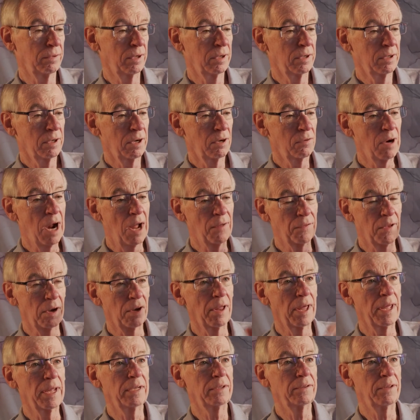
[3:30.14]
around the
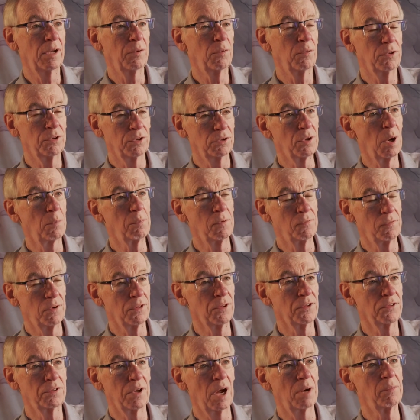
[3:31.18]
lake that were just open for the
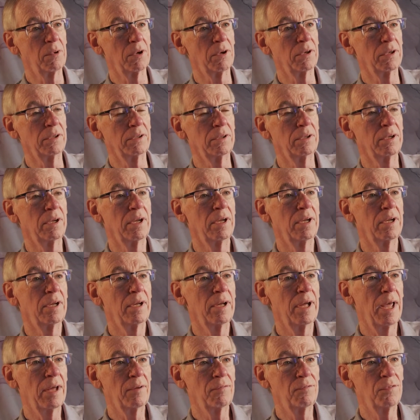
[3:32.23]
summer and
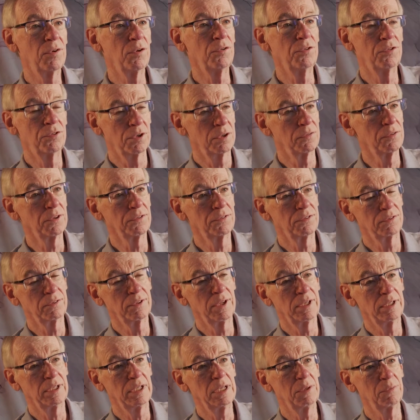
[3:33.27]
had food service, and
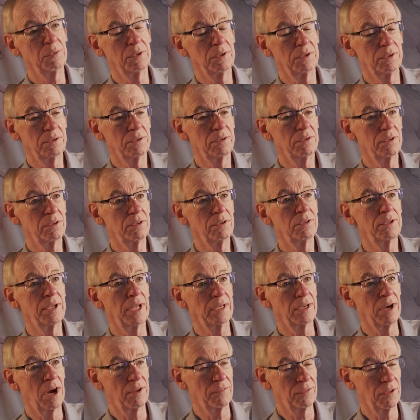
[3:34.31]
then he would take
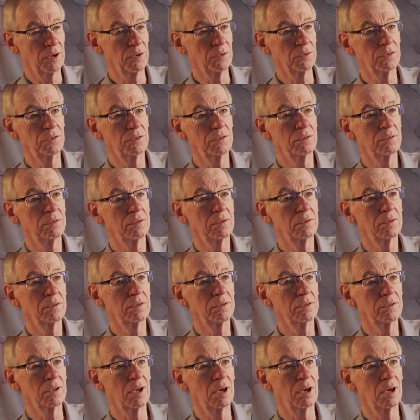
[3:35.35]
on those. So